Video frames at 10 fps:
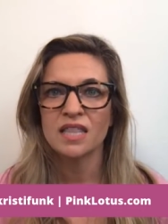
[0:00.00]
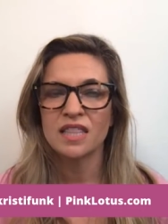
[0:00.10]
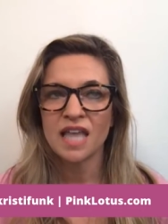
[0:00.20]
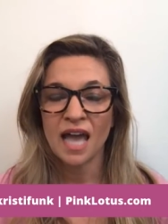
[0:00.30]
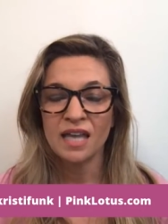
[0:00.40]

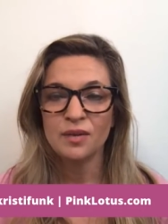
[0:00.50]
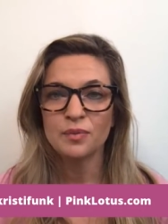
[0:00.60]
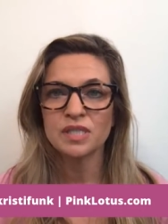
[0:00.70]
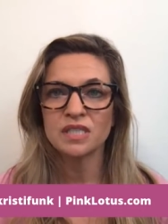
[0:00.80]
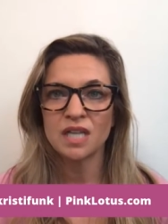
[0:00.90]
That
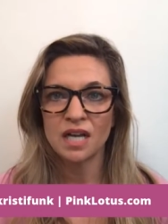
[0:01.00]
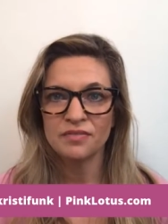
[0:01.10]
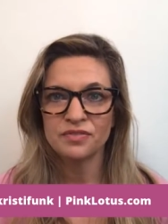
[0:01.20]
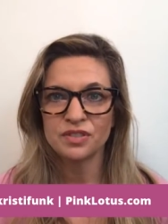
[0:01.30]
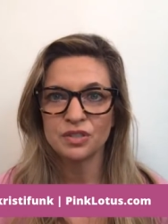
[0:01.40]
was
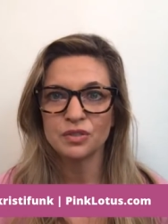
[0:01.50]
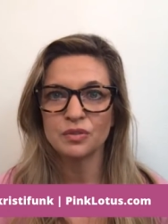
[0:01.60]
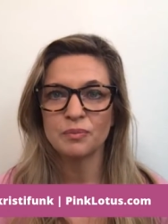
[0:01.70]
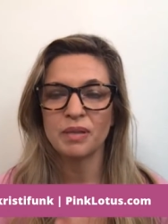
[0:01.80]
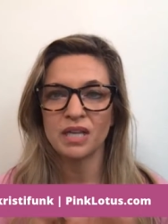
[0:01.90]
enough
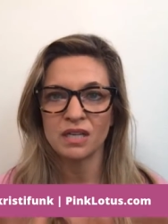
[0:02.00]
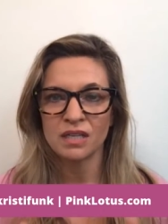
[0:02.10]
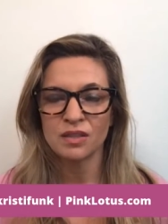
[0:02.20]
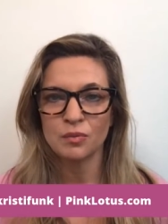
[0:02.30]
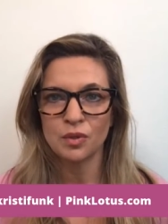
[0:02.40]
to panic
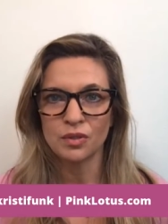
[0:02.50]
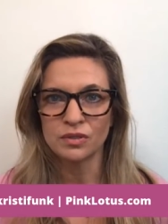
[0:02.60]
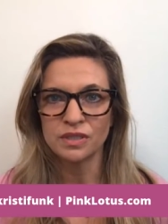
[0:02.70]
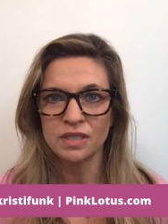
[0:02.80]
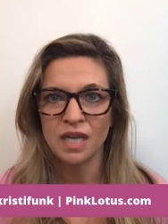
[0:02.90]
the
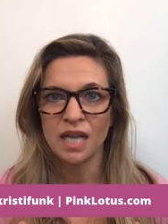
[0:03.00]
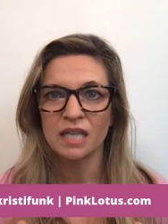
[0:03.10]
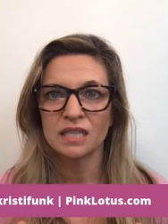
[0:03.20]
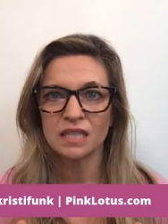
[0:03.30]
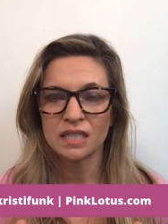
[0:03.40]
world,
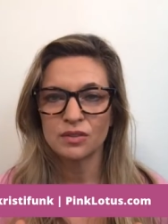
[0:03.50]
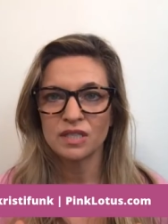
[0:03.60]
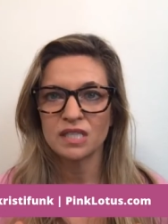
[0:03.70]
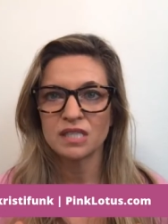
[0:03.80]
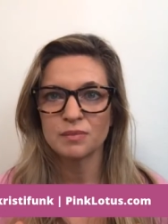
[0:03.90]
and
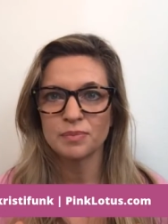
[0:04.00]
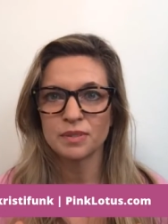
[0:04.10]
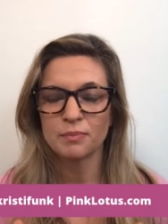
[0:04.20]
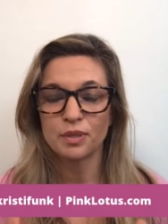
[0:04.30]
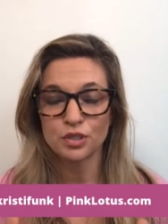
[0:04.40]
literally,
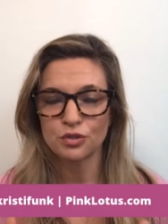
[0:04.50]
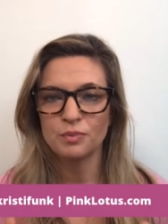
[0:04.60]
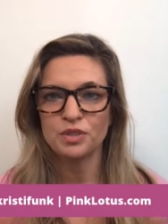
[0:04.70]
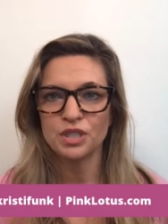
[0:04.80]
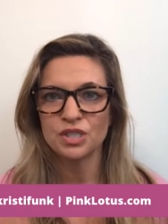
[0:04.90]

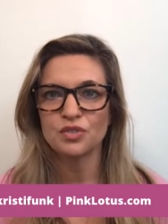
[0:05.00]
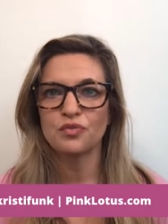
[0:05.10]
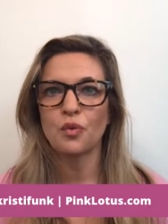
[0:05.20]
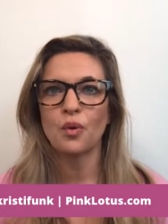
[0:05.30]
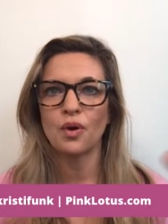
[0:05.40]
prescriptions
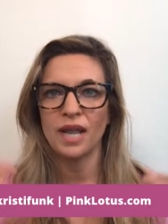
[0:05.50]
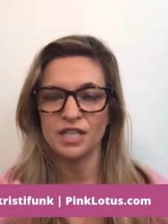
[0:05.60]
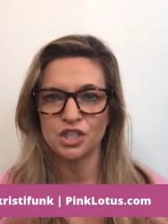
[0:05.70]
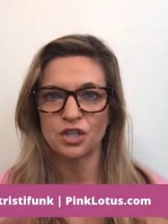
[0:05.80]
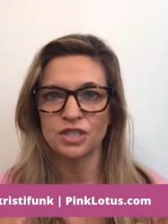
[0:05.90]
for
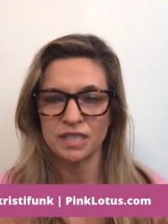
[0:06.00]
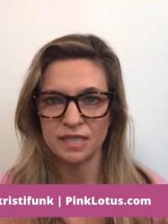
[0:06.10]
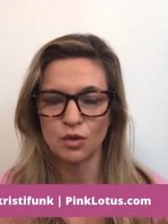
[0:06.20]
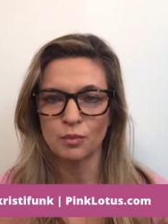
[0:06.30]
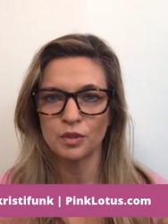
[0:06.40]

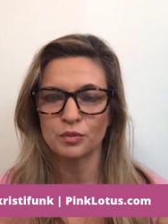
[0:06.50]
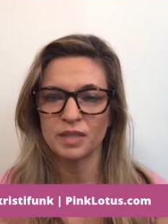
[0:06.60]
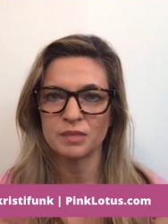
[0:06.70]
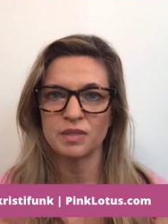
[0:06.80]
HRT, hormone replacement